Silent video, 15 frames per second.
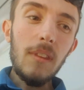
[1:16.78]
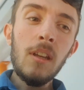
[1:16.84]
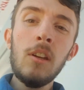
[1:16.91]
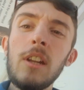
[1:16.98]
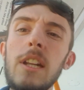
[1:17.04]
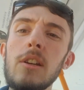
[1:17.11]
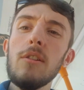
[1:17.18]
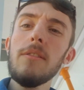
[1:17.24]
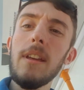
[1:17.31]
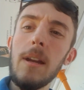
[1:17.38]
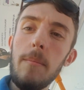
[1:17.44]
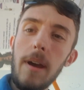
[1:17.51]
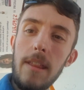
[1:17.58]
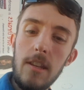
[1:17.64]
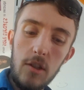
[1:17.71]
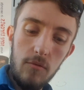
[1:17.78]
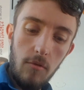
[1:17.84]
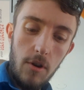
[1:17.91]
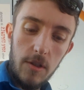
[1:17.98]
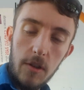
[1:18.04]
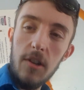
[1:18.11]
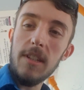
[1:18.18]
The only good thing about this
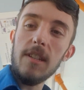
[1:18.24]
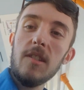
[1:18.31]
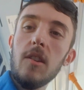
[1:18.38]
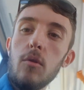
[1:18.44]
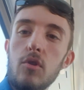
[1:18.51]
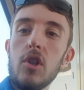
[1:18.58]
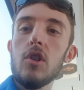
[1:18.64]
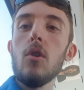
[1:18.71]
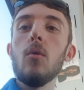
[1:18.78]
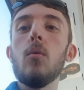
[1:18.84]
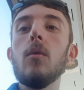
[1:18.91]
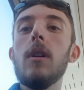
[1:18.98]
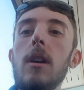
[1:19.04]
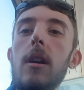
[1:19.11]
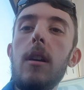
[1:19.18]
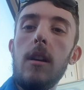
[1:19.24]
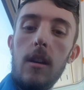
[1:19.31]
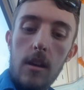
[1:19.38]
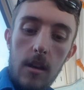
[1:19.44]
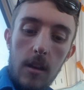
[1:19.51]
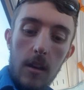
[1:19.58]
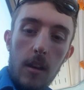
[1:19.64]
route is because it's so short,
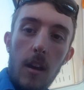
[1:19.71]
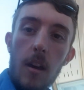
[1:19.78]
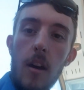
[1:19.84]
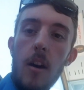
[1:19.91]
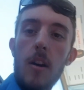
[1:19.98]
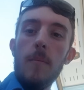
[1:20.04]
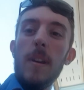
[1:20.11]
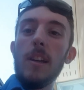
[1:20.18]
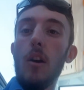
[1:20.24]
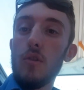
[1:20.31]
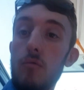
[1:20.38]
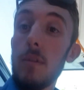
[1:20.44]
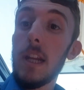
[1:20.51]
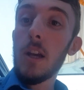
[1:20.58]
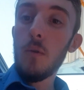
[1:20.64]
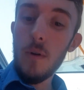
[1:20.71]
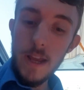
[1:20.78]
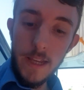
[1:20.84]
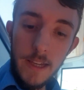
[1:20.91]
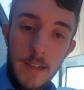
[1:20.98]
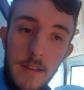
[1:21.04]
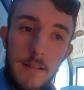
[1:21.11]
it goes really
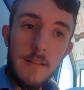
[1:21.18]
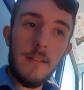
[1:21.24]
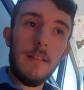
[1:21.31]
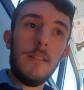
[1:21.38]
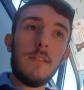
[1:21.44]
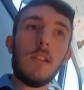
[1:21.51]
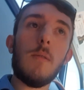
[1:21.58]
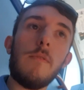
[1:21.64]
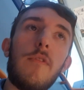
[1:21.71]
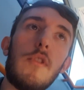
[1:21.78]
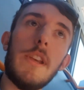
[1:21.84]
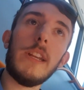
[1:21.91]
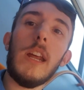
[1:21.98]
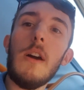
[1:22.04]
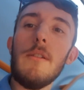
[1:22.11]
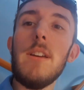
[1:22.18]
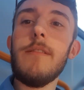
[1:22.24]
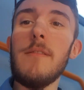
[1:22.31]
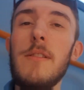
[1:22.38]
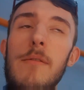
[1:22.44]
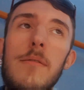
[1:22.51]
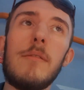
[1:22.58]
quick. So before you know it,
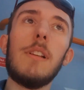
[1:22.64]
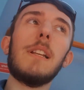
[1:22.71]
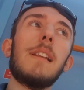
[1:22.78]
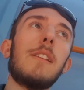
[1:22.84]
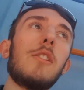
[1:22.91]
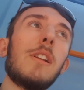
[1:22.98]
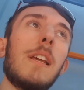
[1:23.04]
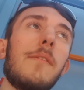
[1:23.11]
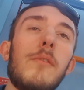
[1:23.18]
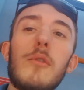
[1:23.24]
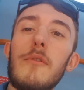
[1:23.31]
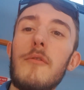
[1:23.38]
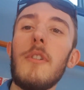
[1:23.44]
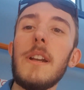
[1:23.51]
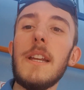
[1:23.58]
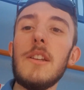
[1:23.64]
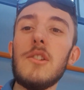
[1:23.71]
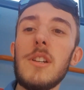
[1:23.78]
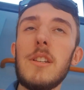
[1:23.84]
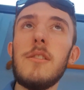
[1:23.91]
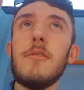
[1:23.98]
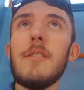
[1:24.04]
you leave North Greenwich
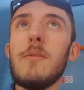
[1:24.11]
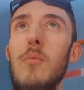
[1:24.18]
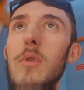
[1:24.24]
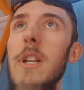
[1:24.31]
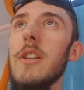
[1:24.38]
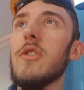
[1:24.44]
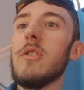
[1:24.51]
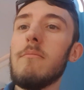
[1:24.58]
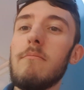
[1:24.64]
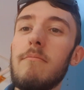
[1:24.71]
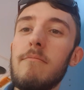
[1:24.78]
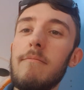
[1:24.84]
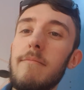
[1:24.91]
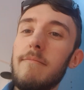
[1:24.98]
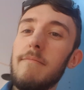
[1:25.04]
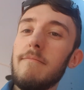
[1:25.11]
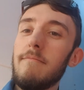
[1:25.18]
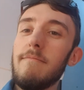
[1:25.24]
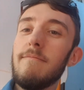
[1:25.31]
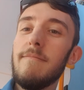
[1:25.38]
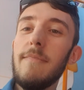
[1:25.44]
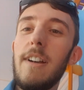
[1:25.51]
and you're in Woolwich,
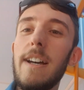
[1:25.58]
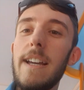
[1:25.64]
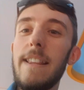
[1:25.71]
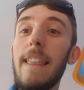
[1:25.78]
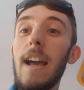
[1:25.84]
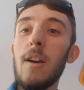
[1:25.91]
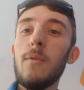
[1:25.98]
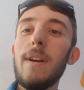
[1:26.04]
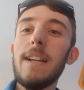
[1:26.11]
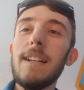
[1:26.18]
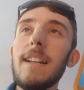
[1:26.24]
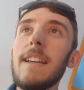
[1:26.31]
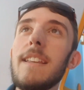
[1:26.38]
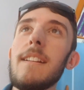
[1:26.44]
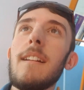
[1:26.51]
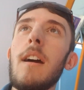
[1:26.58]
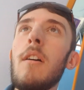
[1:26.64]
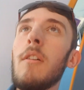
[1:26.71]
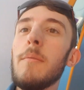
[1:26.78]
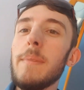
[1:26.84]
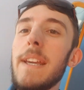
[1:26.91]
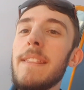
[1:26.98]
like that quickly. You're like,
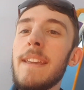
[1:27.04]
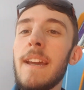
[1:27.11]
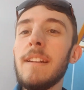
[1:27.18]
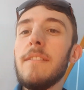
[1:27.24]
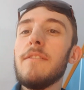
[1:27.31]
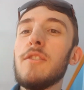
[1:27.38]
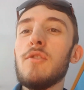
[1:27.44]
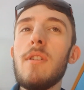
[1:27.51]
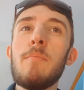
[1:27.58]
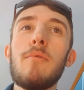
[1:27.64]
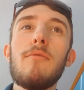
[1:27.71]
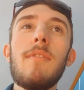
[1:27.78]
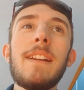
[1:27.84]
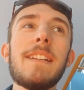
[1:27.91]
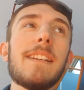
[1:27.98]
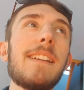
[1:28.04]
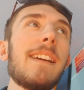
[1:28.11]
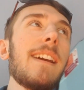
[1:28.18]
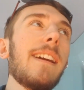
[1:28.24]
oh, I'm near the end of the trip already,